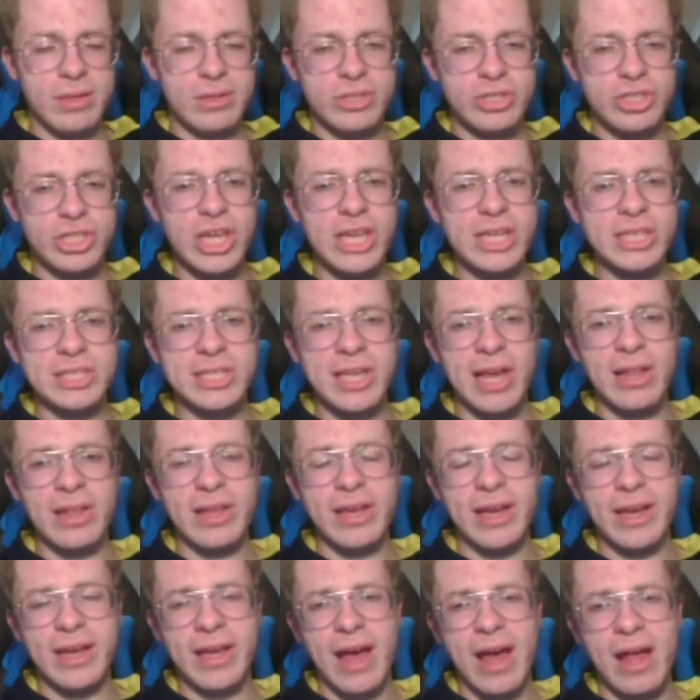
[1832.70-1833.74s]
Chase
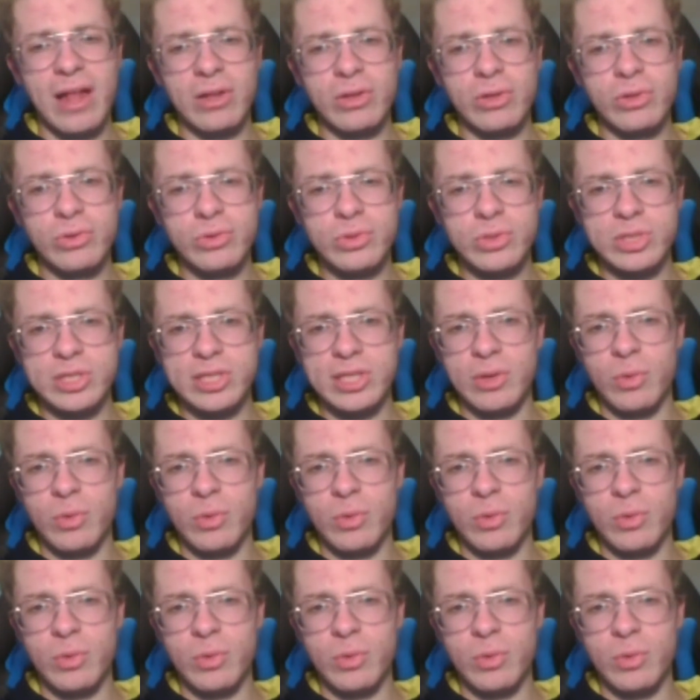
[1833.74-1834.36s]
Elliott got loose